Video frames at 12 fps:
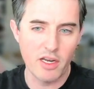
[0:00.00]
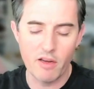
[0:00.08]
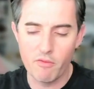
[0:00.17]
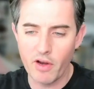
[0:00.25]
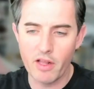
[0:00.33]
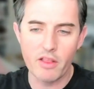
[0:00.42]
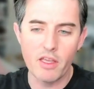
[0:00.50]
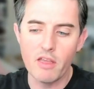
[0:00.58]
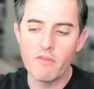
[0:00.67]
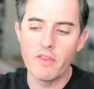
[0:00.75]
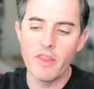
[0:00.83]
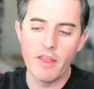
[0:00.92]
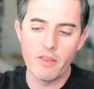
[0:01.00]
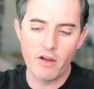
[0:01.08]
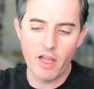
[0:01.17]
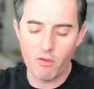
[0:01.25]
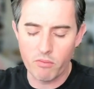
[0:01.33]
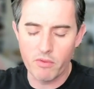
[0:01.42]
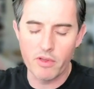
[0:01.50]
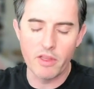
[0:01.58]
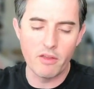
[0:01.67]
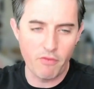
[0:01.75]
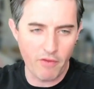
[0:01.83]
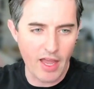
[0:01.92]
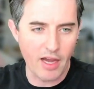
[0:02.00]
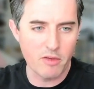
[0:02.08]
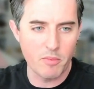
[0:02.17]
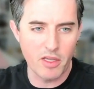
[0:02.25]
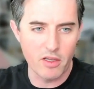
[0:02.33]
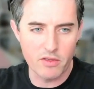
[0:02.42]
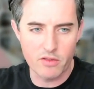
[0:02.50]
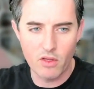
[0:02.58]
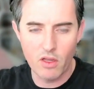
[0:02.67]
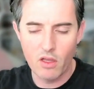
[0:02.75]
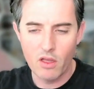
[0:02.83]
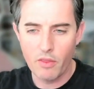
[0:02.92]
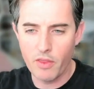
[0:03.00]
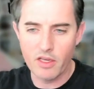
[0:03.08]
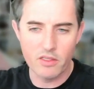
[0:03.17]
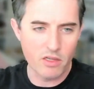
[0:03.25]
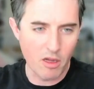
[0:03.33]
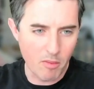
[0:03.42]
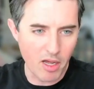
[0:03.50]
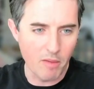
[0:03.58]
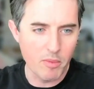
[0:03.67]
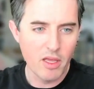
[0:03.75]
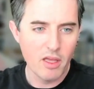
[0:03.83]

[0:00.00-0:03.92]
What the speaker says: And frankly, even then they're not really fact, because things come up.